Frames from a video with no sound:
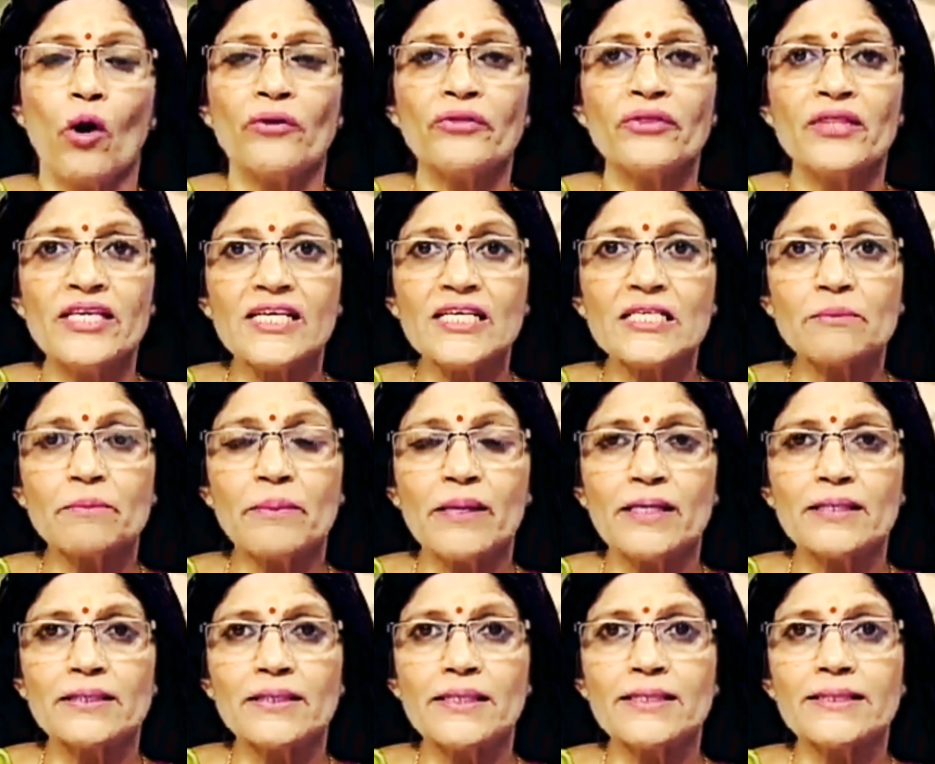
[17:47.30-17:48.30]
on these
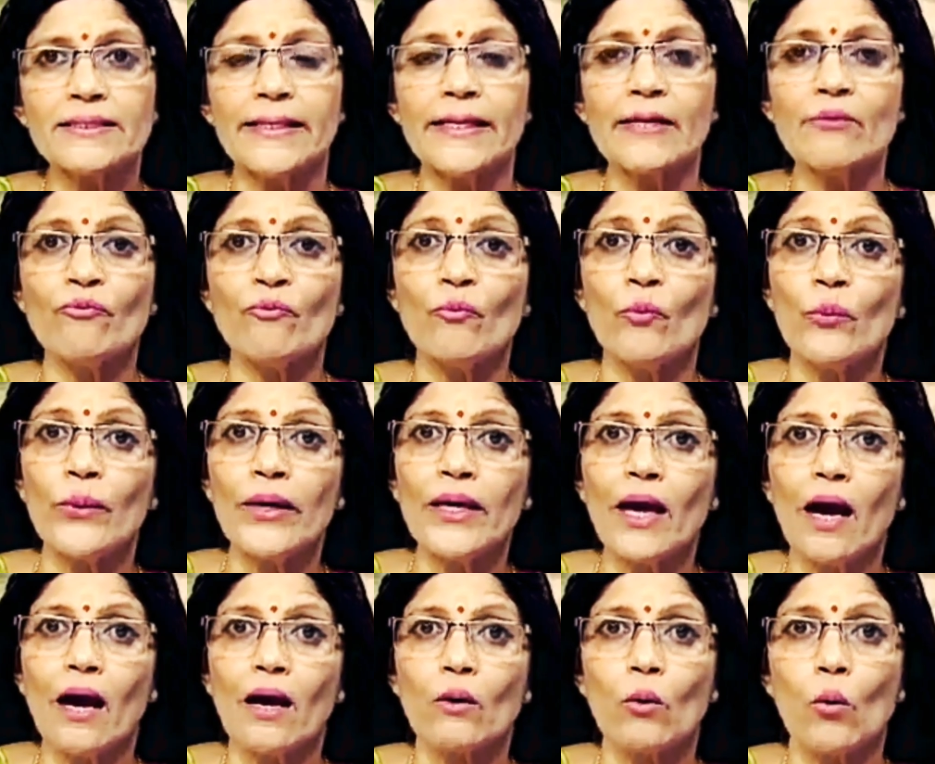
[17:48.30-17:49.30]
basis, if
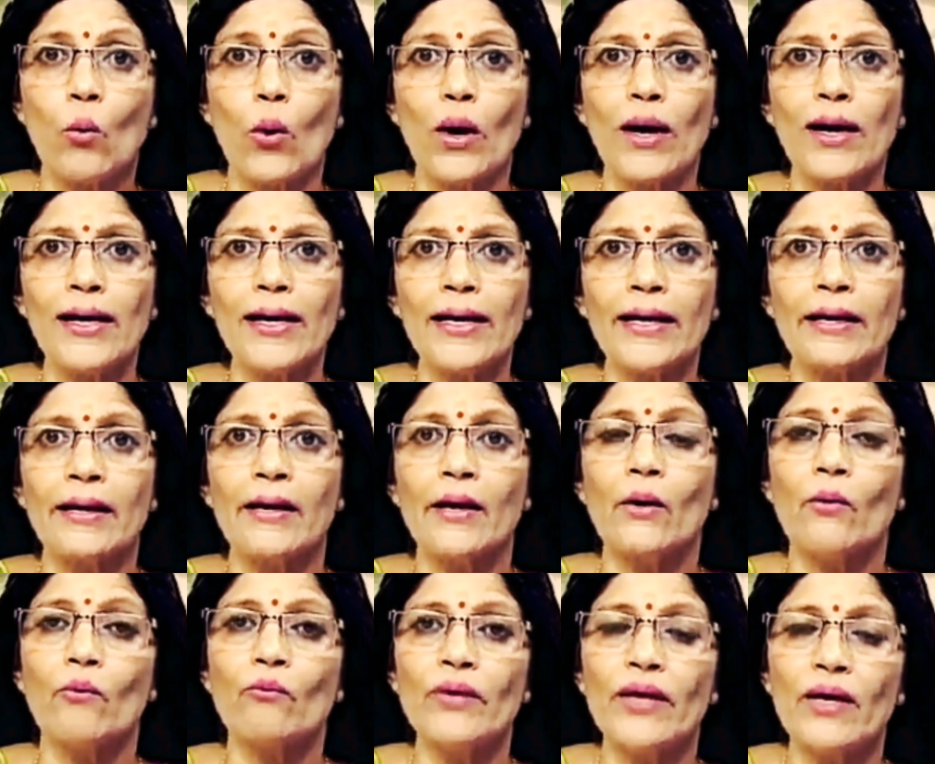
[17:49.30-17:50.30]
we are quarreling,
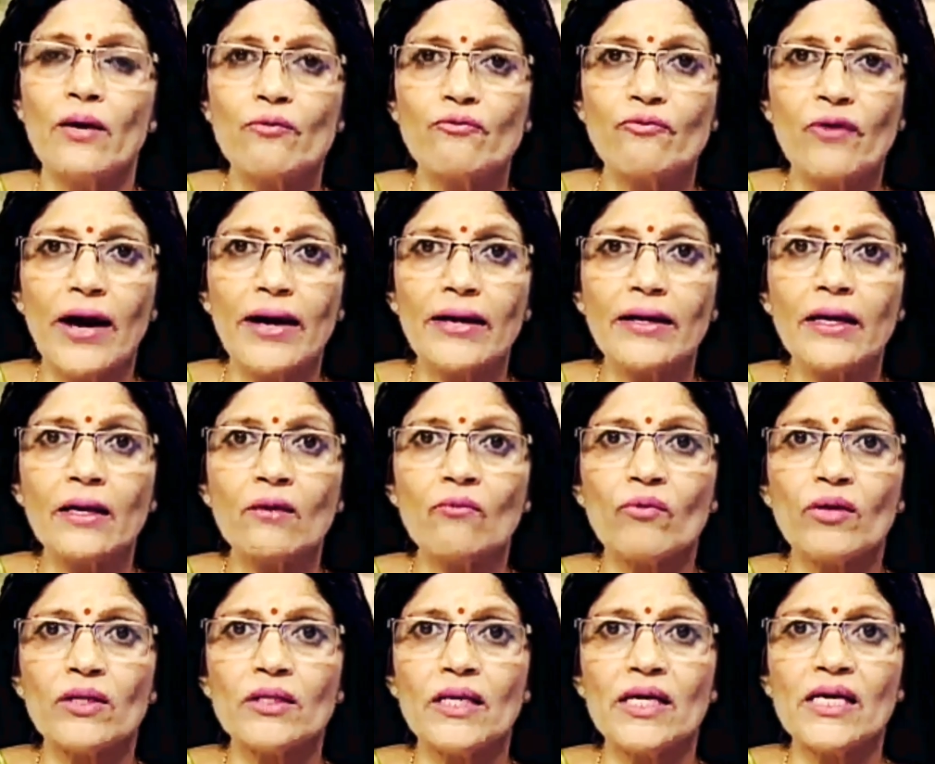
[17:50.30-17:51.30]
we are fighting
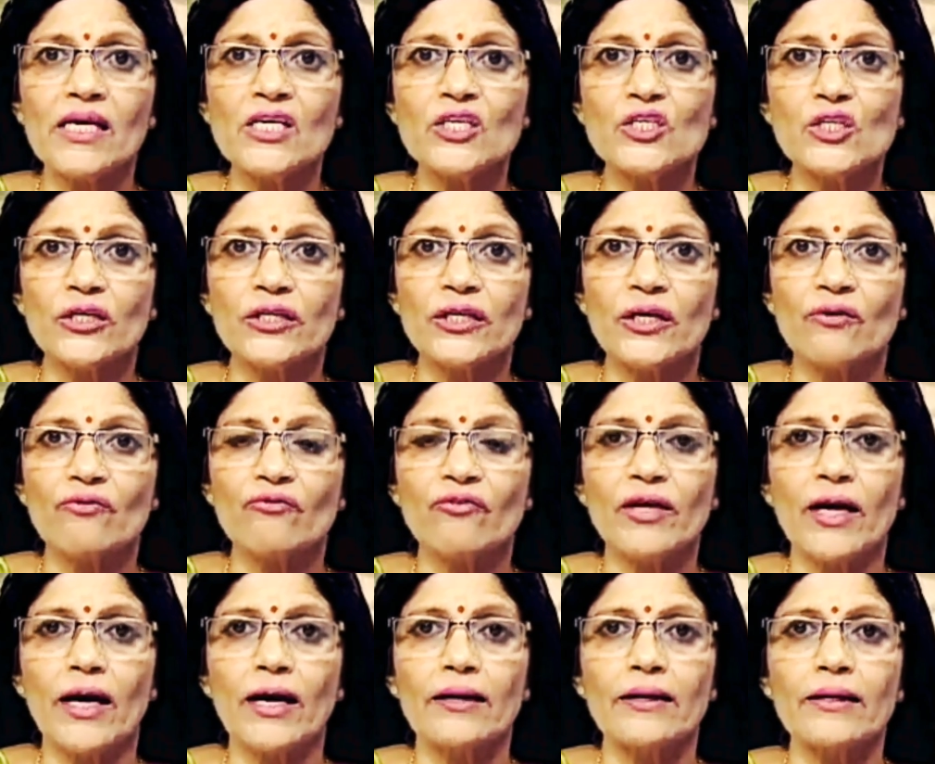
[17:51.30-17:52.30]
with each other,
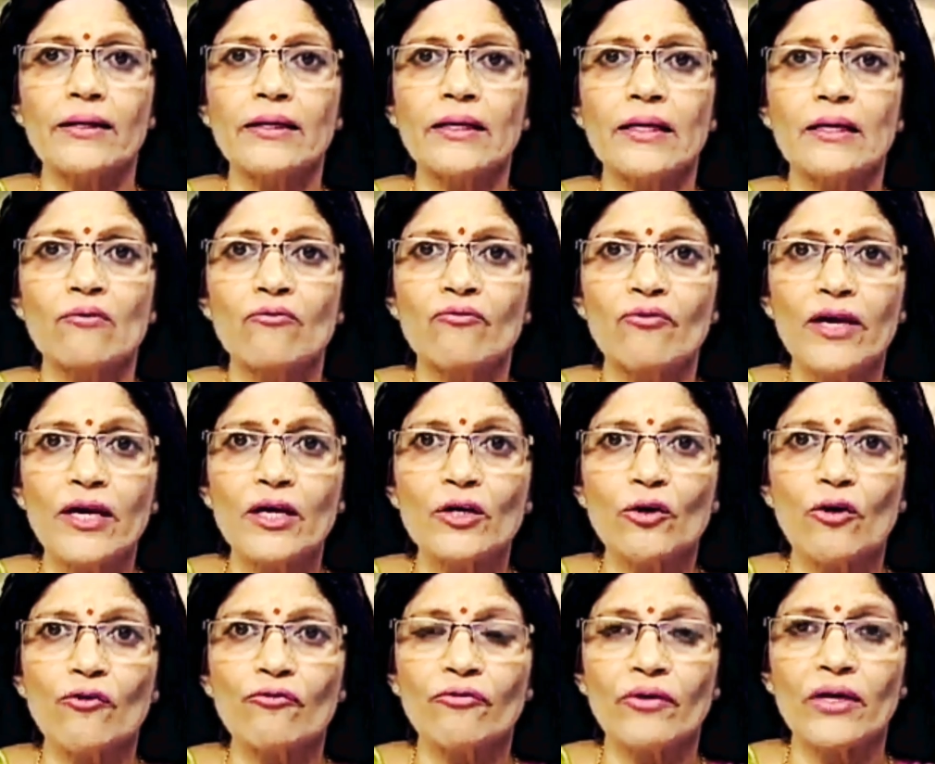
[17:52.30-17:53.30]
we are in
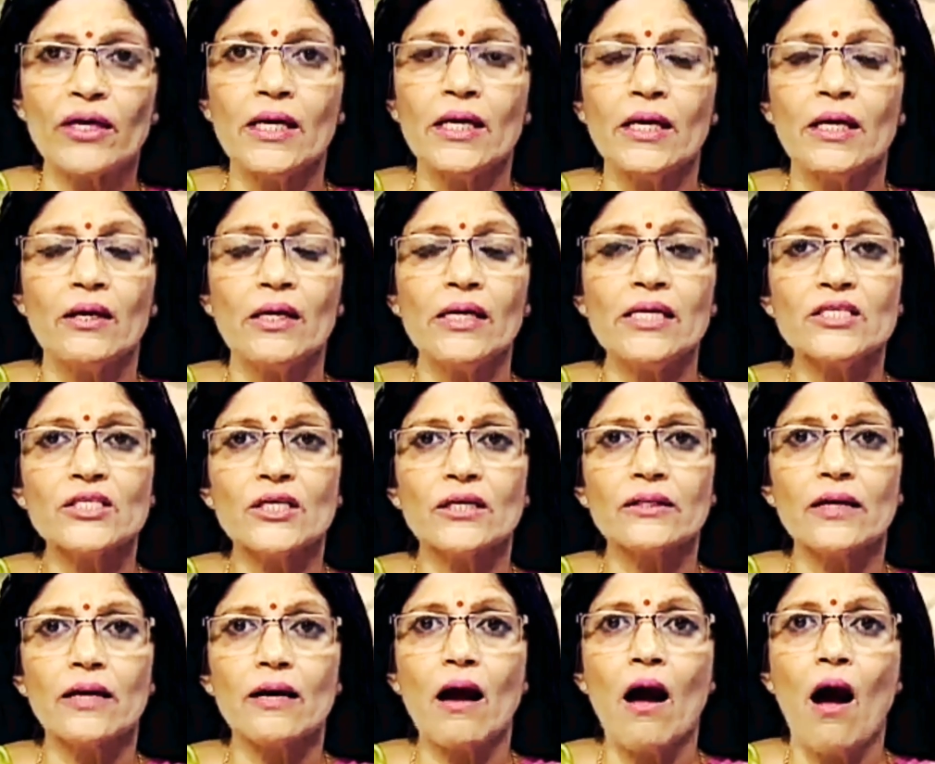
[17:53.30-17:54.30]
conflict of each
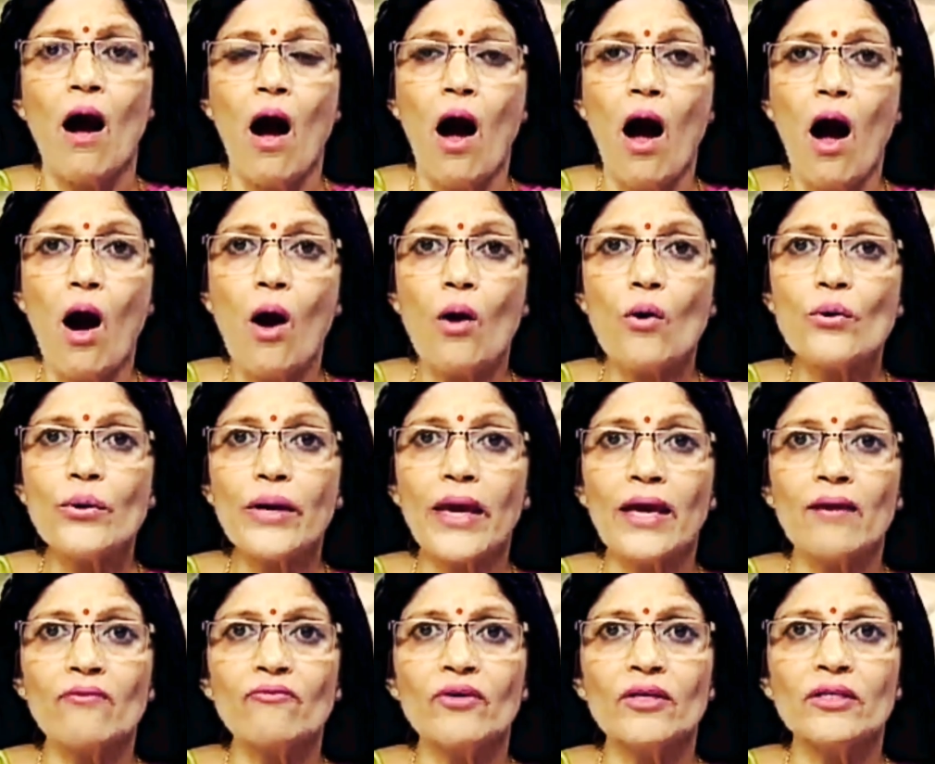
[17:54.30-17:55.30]
other, how
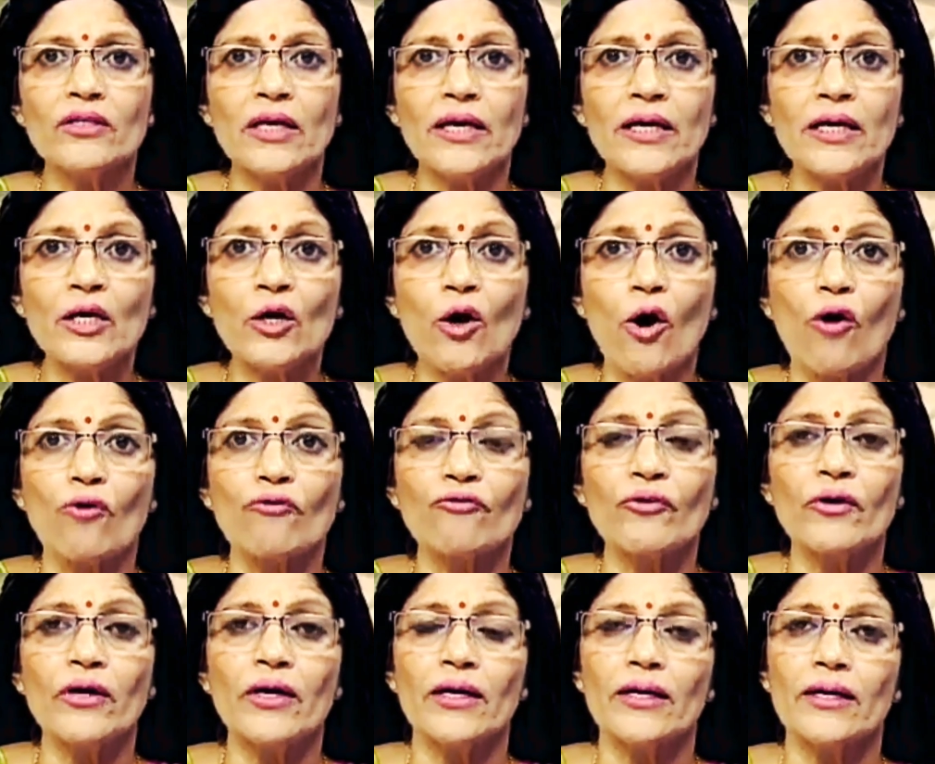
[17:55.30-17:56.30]
can we think of